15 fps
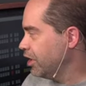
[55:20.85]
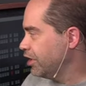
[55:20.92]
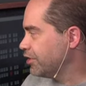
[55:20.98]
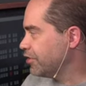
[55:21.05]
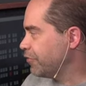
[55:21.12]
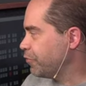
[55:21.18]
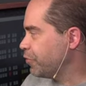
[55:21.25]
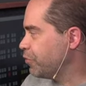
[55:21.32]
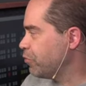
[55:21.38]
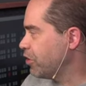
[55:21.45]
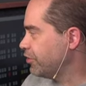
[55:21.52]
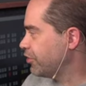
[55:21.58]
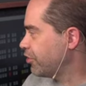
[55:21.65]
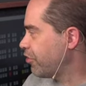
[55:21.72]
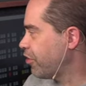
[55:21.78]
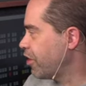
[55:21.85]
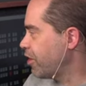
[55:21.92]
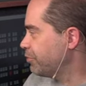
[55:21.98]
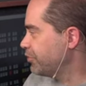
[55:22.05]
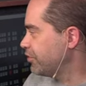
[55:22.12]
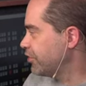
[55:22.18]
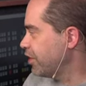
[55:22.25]
So if we want to
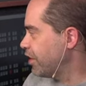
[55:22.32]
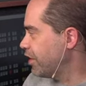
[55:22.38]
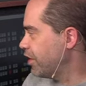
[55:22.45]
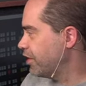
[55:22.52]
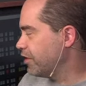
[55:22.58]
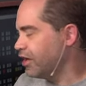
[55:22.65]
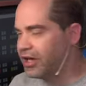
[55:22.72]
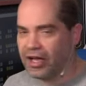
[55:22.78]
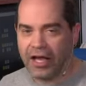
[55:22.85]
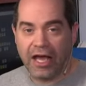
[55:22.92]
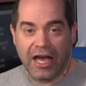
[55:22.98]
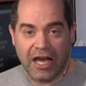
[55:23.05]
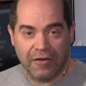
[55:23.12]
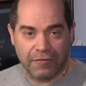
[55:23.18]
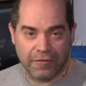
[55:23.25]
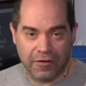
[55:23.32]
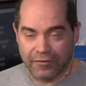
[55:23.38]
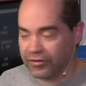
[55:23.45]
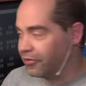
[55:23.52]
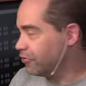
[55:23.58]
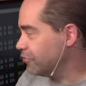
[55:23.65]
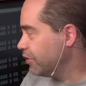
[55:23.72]
crop, say, half of
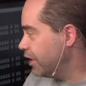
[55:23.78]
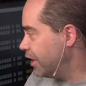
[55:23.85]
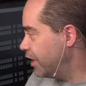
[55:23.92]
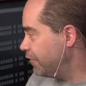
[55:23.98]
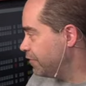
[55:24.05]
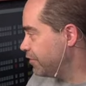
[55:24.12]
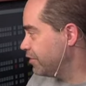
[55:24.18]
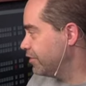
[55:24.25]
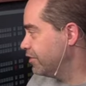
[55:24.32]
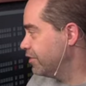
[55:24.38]
the left,